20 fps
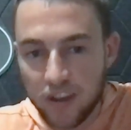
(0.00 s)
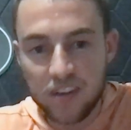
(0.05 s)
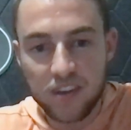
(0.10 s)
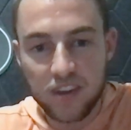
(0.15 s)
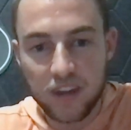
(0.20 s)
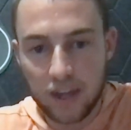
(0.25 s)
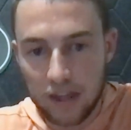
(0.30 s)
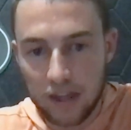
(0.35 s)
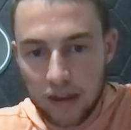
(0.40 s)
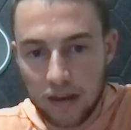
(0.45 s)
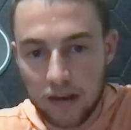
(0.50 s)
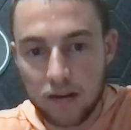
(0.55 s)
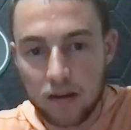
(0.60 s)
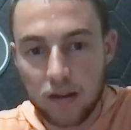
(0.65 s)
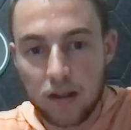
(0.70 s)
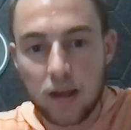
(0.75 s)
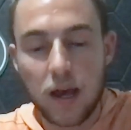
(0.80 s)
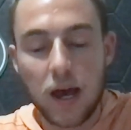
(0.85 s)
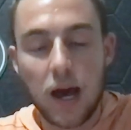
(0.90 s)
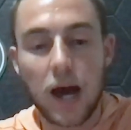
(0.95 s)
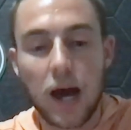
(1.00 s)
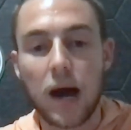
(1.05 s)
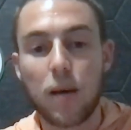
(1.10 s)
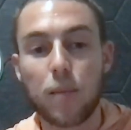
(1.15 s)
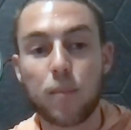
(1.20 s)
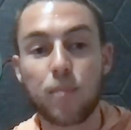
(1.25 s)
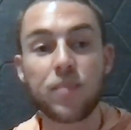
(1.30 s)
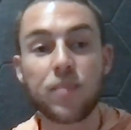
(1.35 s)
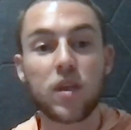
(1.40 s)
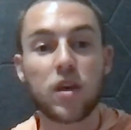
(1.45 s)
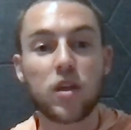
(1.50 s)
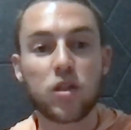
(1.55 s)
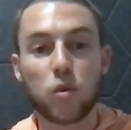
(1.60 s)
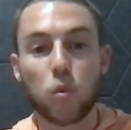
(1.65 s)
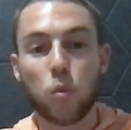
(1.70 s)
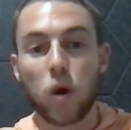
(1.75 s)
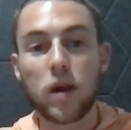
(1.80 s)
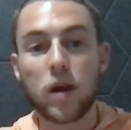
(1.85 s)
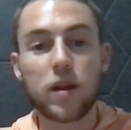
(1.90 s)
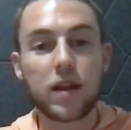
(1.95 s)
skin, um, the
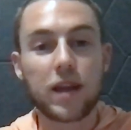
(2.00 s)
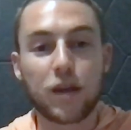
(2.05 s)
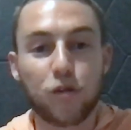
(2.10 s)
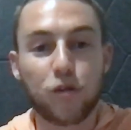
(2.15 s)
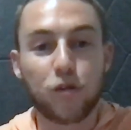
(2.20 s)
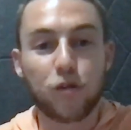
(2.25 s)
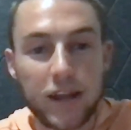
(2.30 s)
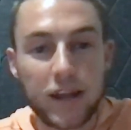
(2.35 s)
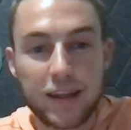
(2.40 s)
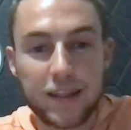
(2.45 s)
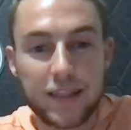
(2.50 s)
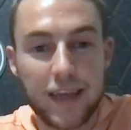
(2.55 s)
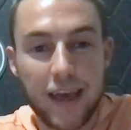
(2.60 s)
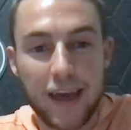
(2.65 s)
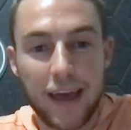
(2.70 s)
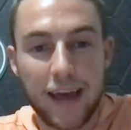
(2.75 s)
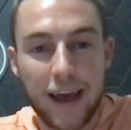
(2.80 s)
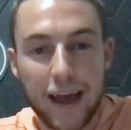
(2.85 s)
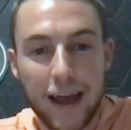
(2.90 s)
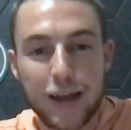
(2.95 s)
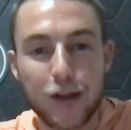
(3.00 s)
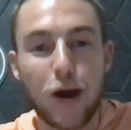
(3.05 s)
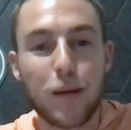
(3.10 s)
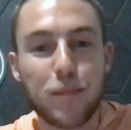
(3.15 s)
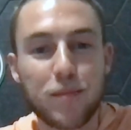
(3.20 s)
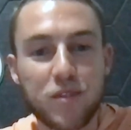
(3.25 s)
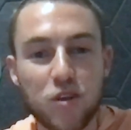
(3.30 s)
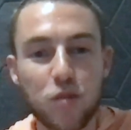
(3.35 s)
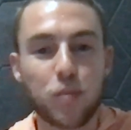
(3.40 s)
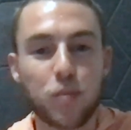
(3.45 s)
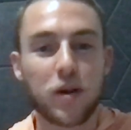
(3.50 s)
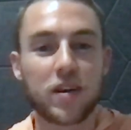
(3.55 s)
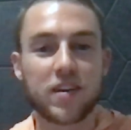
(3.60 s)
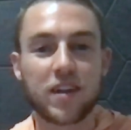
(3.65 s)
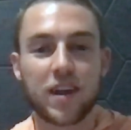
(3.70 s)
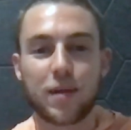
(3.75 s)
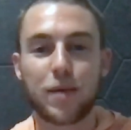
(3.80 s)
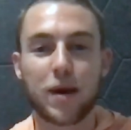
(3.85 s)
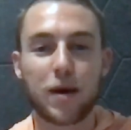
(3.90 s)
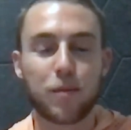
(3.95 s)
one ingredient that I know I'm super
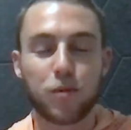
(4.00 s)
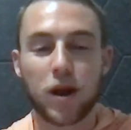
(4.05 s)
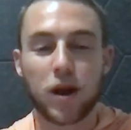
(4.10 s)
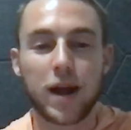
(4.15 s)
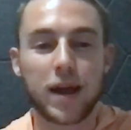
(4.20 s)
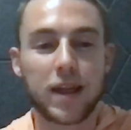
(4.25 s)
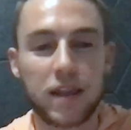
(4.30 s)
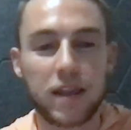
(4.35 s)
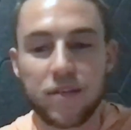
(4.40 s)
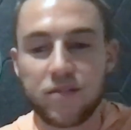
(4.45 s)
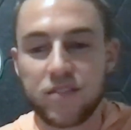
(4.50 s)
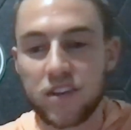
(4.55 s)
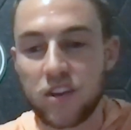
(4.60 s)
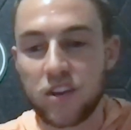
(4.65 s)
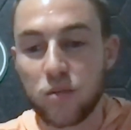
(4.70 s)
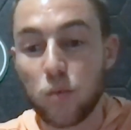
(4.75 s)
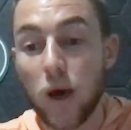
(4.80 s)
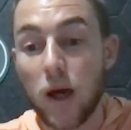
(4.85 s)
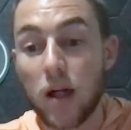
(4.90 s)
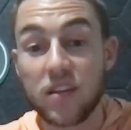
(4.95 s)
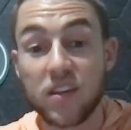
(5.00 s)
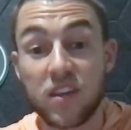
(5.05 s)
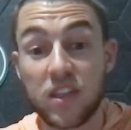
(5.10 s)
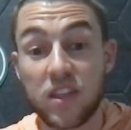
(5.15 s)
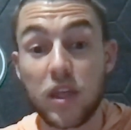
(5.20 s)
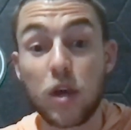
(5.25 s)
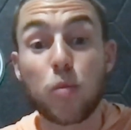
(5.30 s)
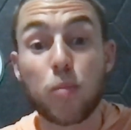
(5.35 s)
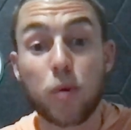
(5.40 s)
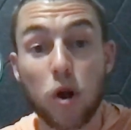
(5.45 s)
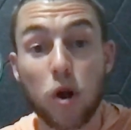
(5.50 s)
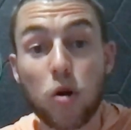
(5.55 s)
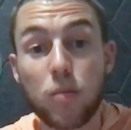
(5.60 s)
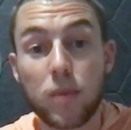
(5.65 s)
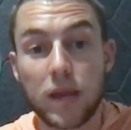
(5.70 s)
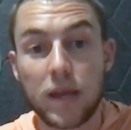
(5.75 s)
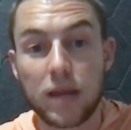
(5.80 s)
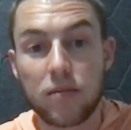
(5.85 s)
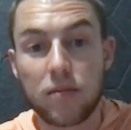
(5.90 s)
excited about, Brian loves it as well, is theobromine,